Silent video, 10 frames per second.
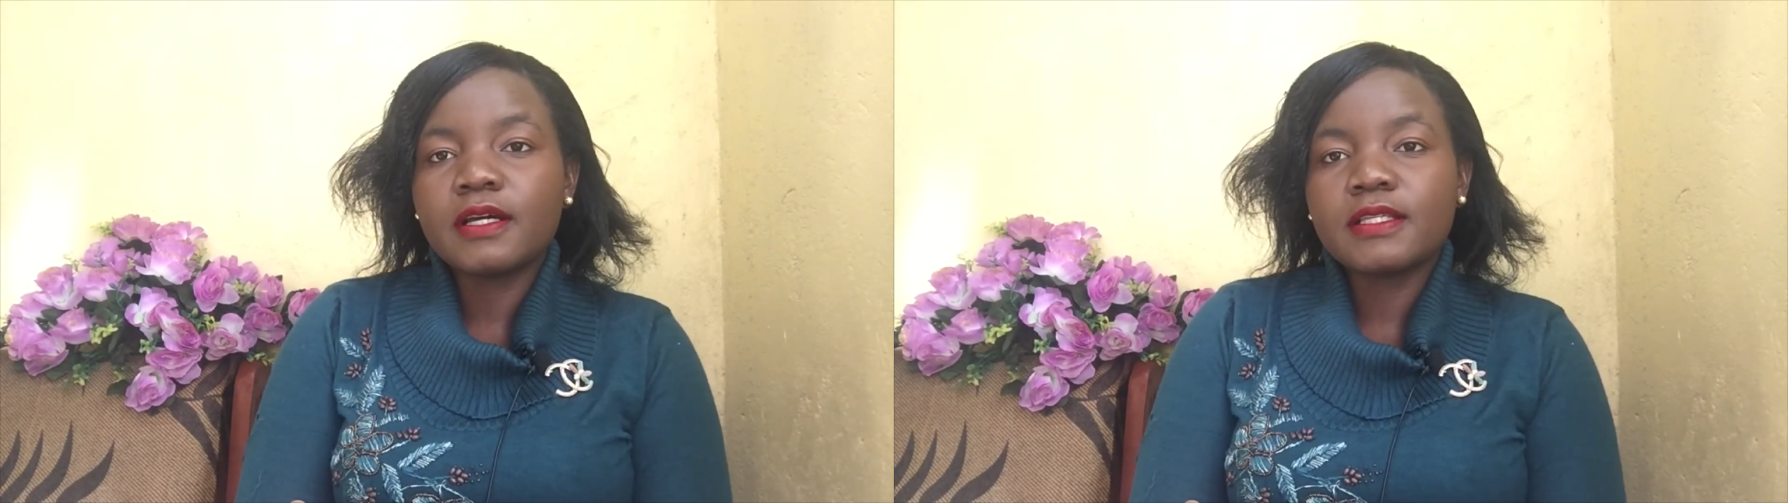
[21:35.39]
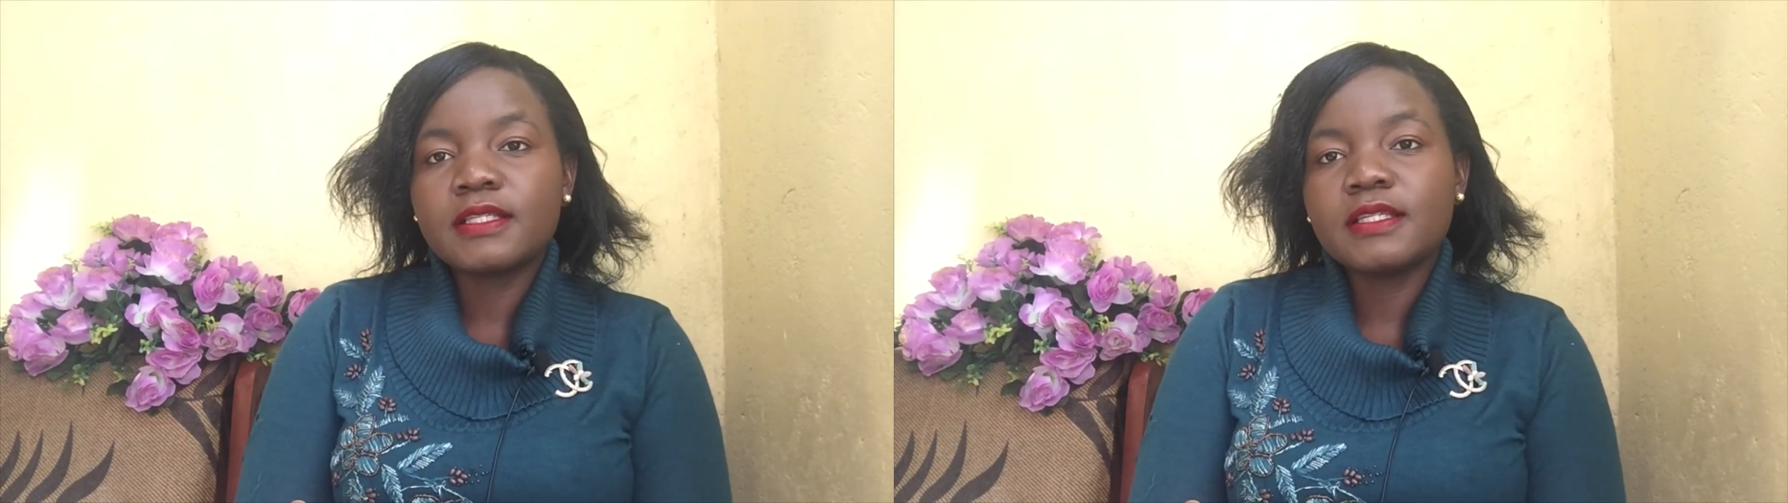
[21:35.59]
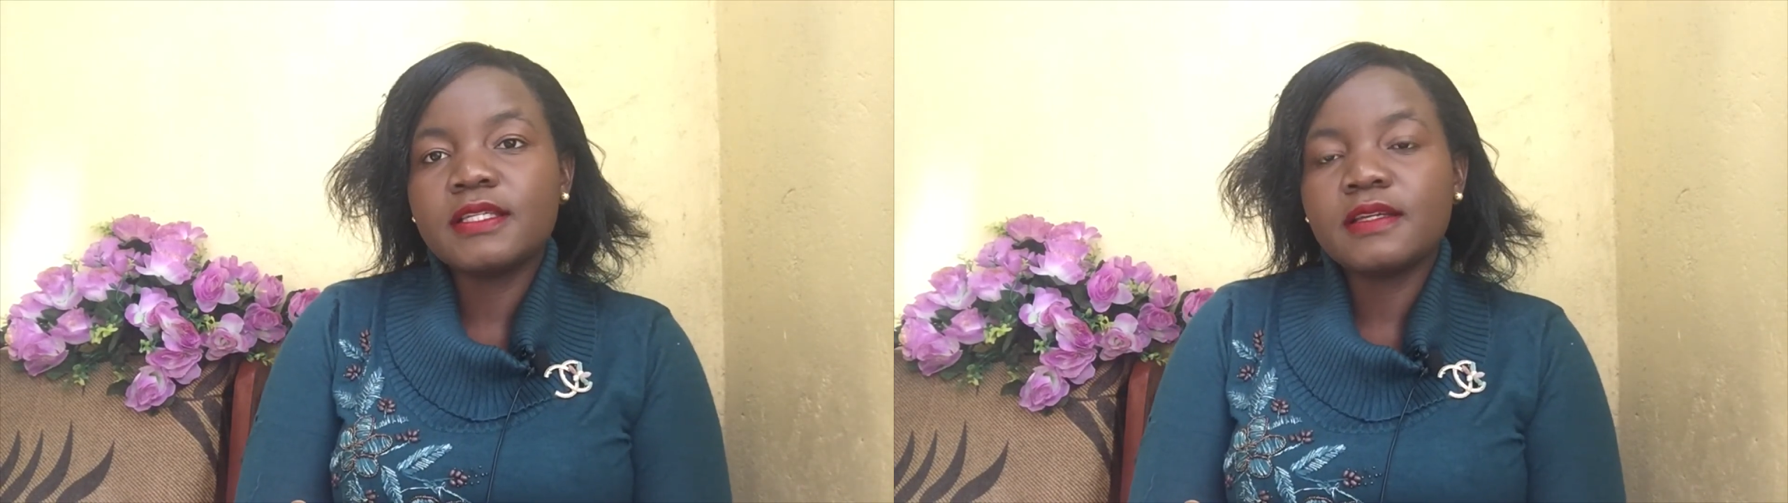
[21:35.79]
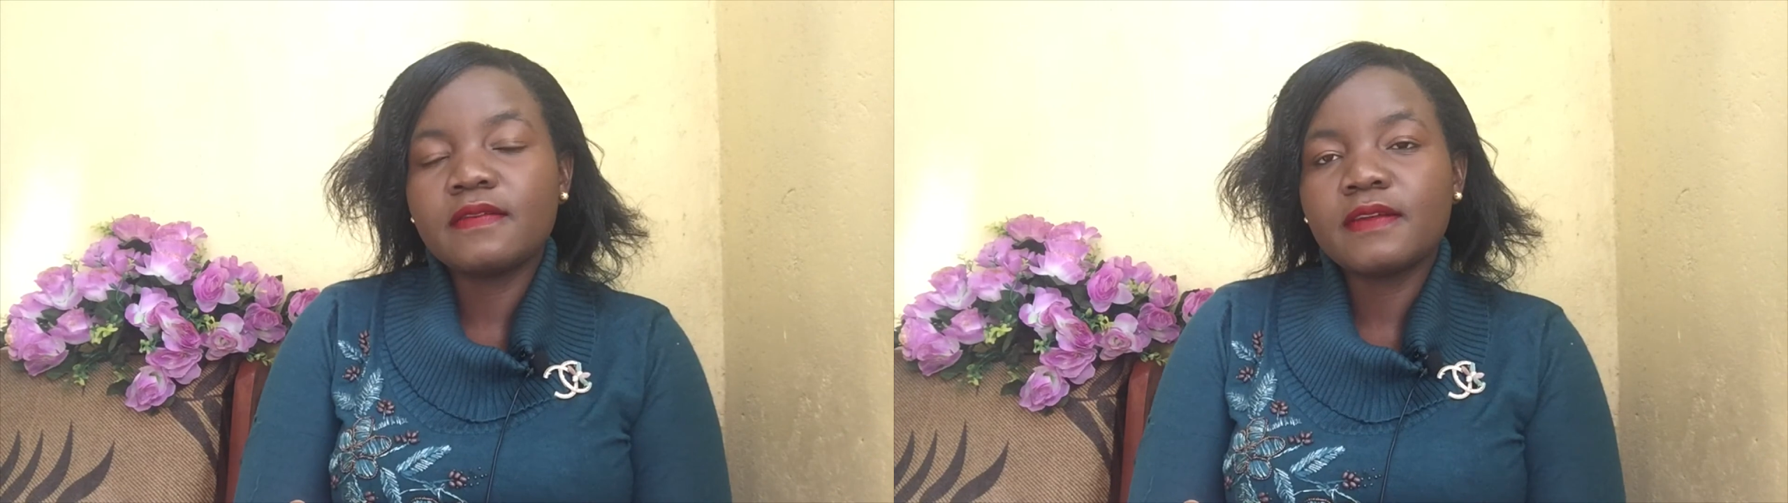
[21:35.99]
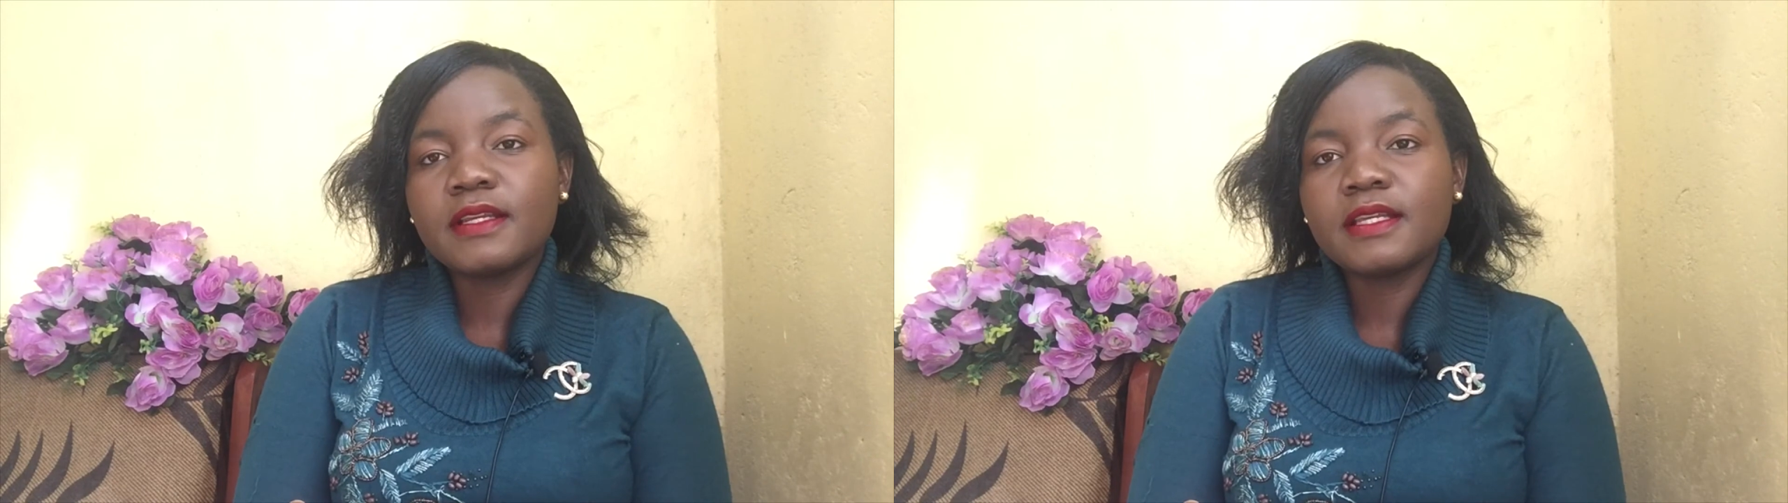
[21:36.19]

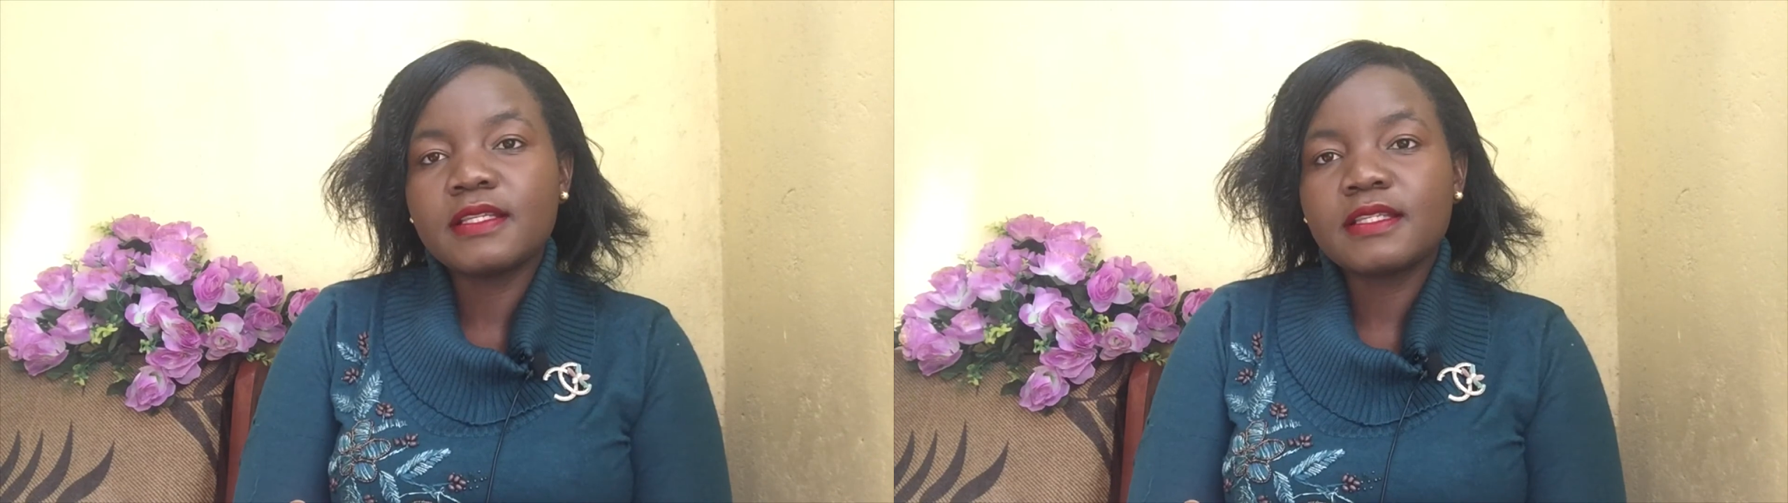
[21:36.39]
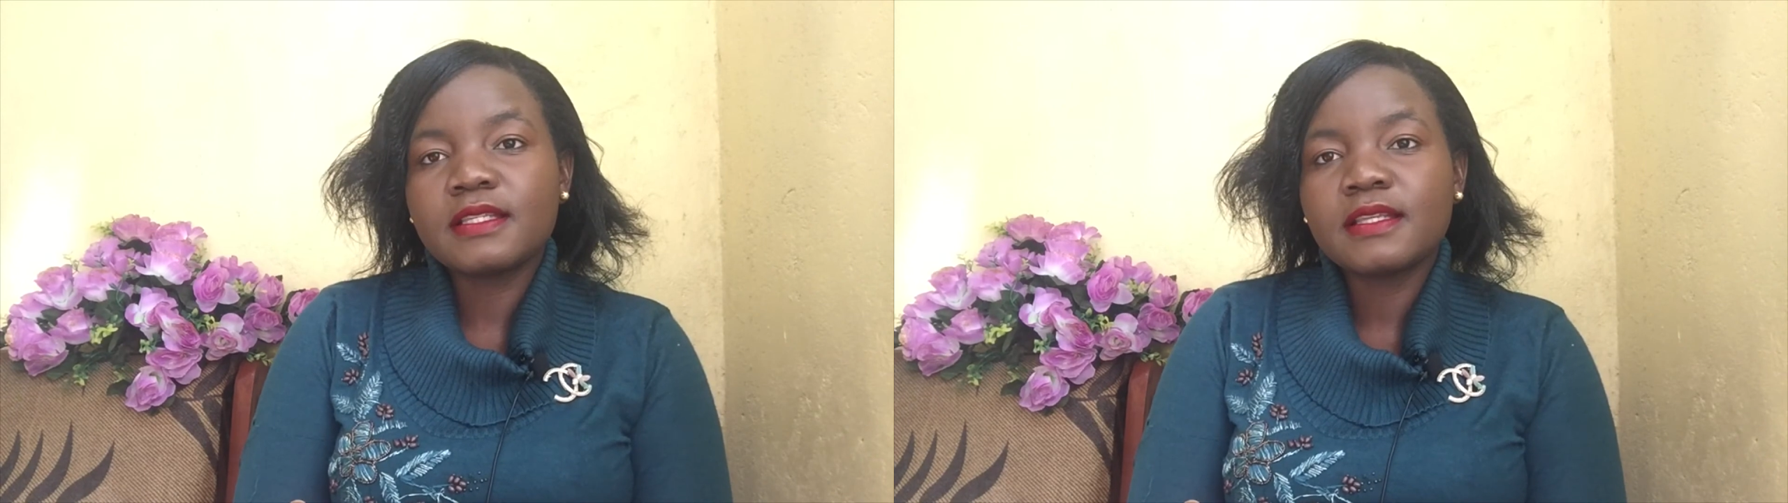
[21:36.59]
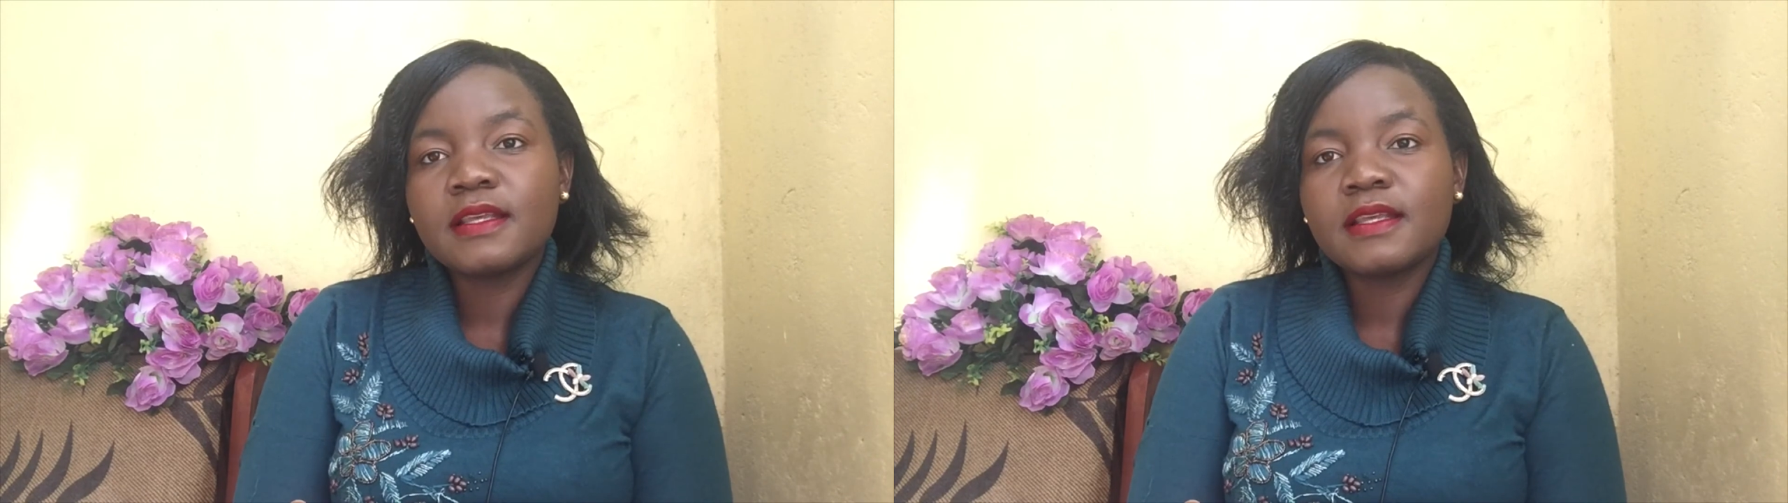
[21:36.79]
CGFNS